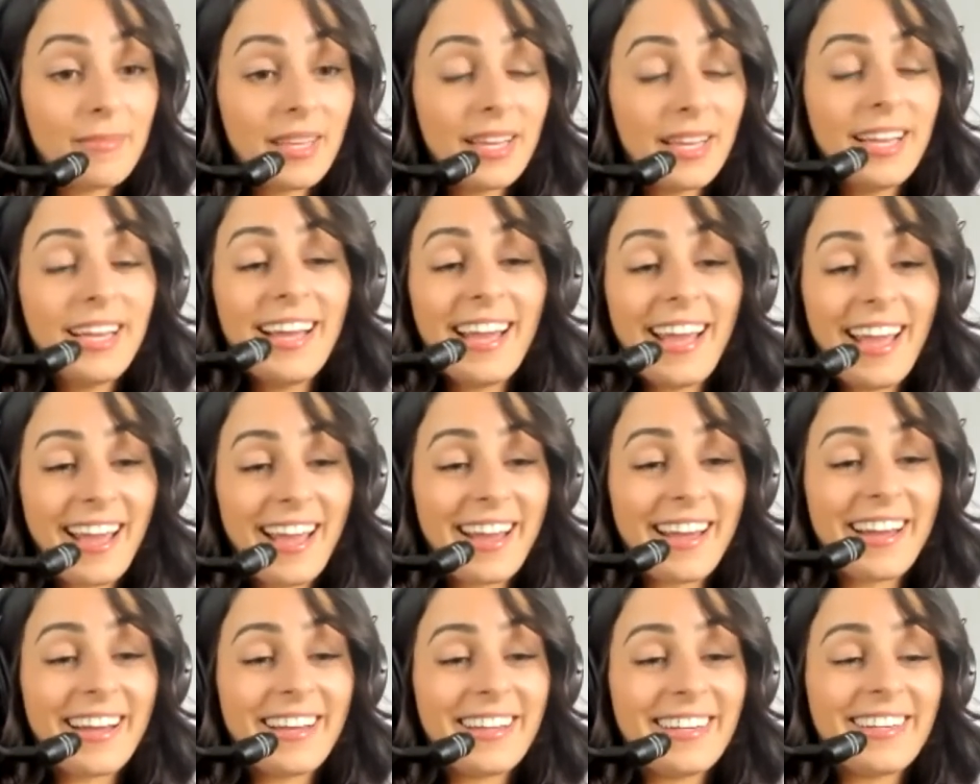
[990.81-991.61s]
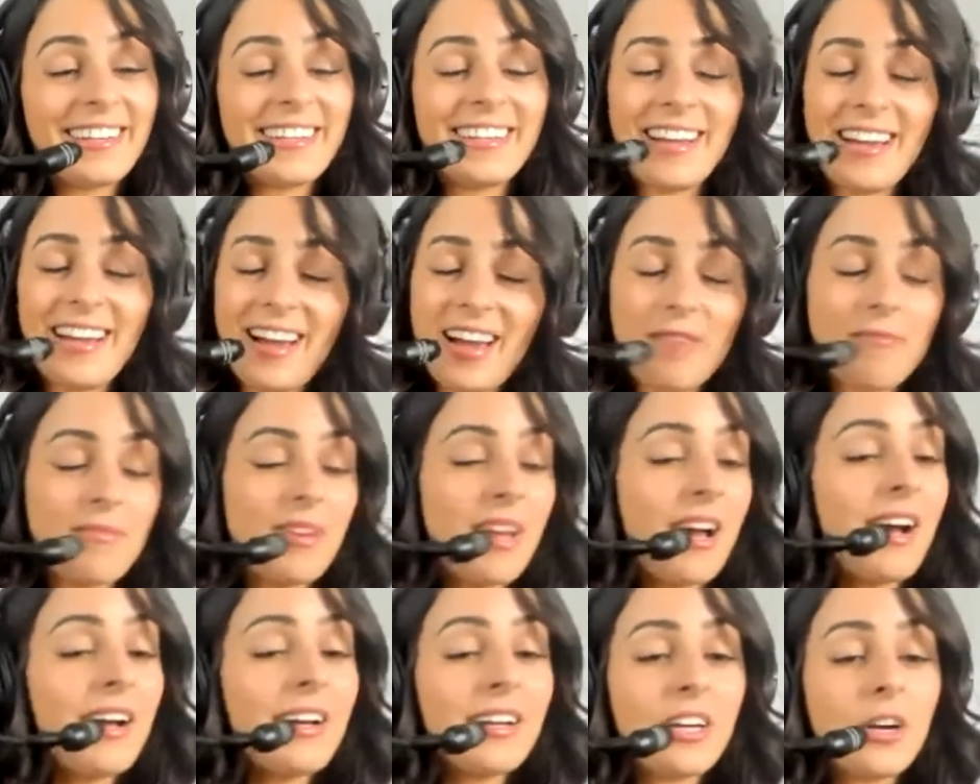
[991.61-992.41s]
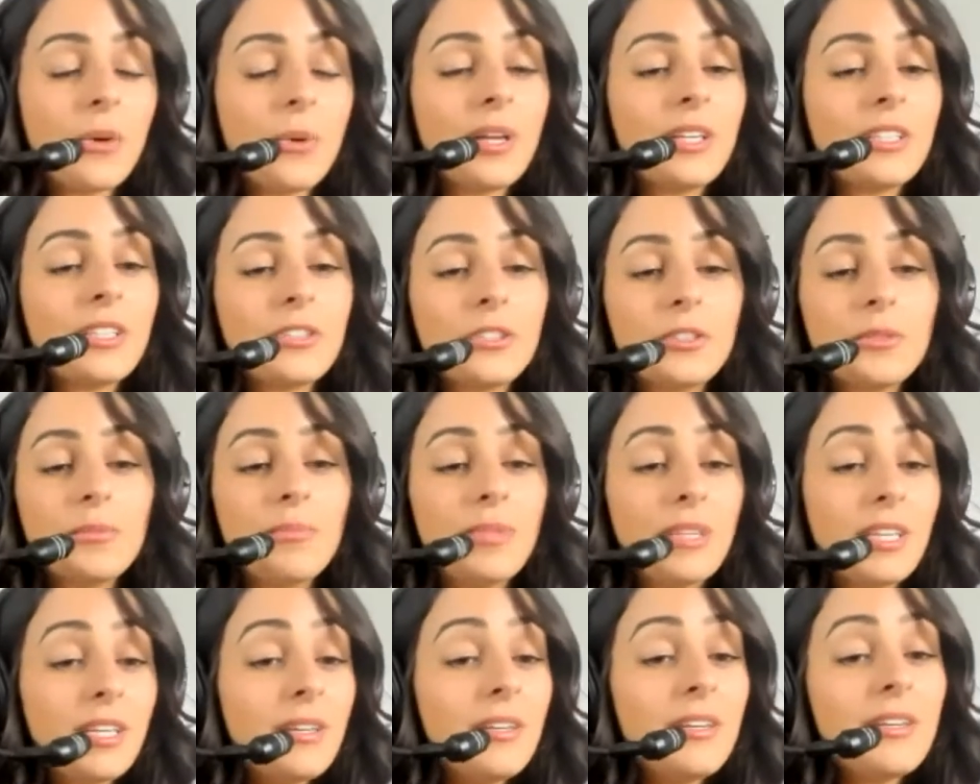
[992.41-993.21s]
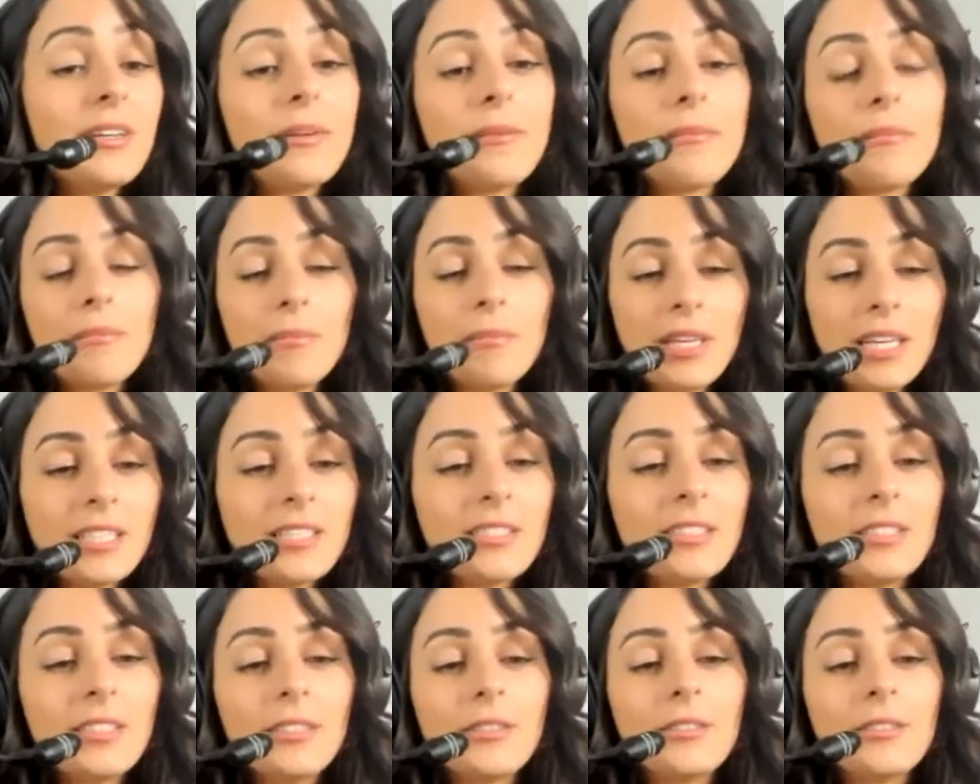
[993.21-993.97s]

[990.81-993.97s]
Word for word: Mm-hmm. And I'm not going to be mean mm-hmm.